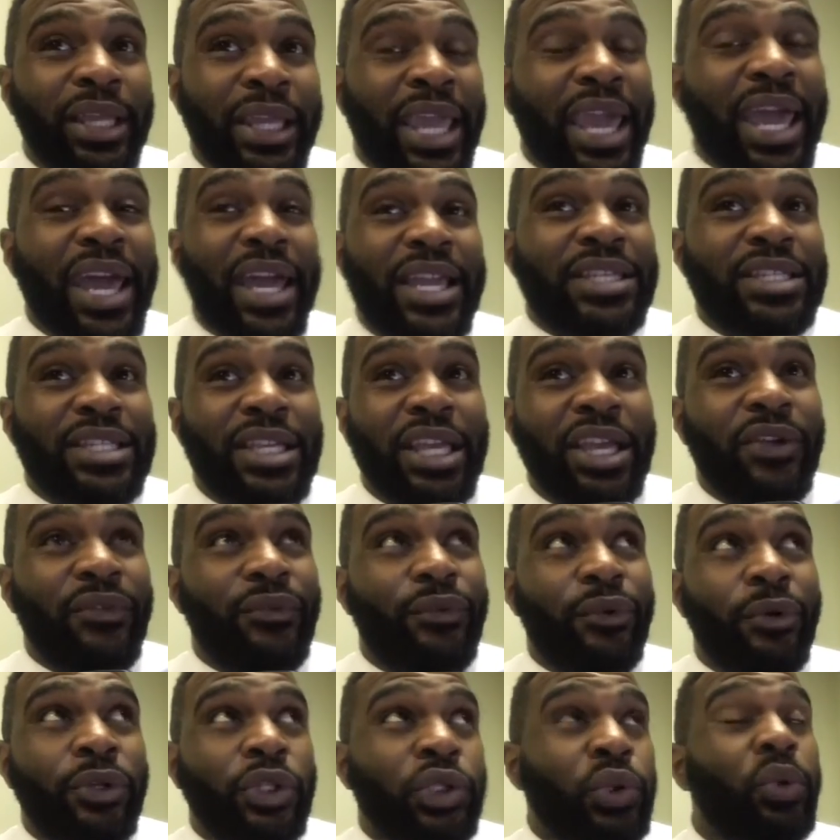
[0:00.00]
and cashed in
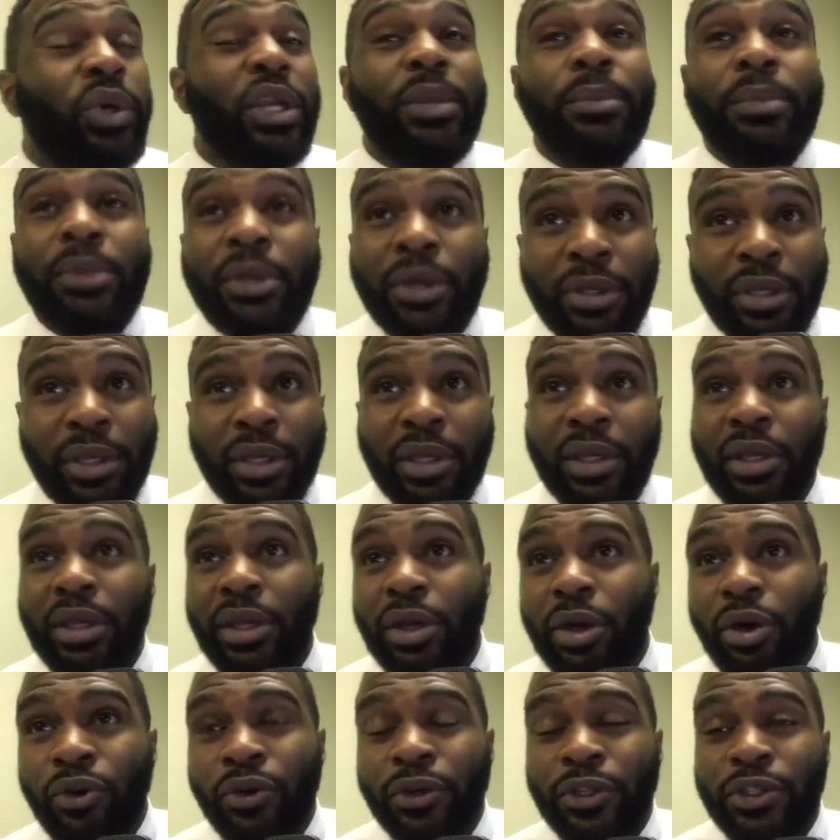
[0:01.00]
for $20 million
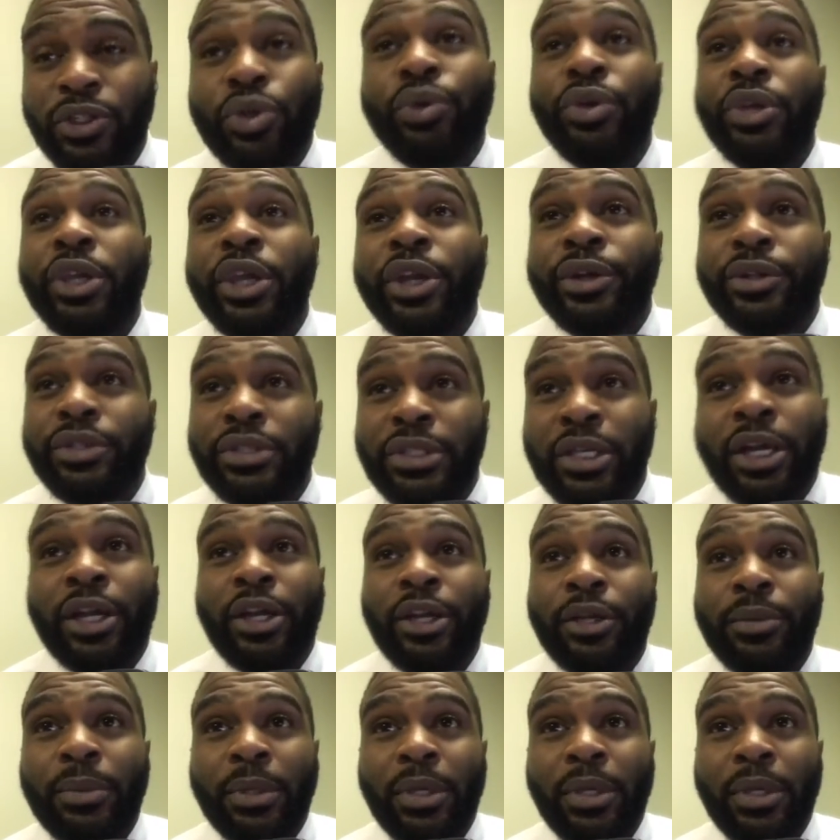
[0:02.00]
on a 2-year term.